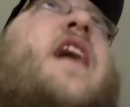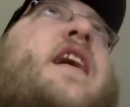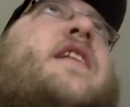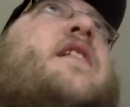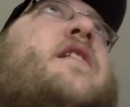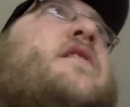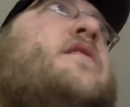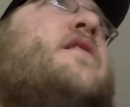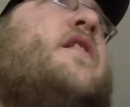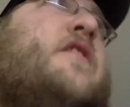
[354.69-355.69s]
tank,
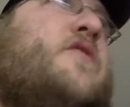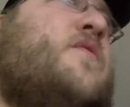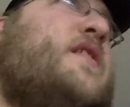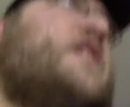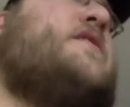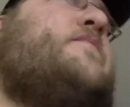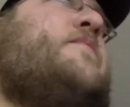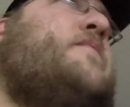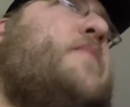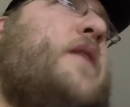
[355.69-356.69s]
another one of these
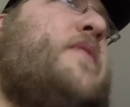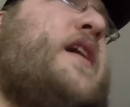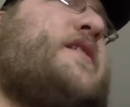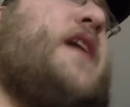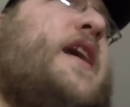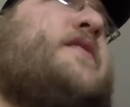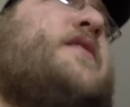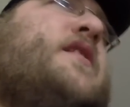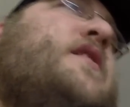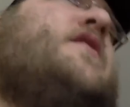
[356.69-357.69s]
Penplex tanks
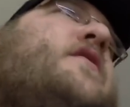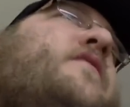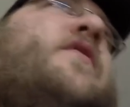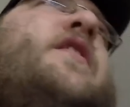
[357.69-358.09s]
for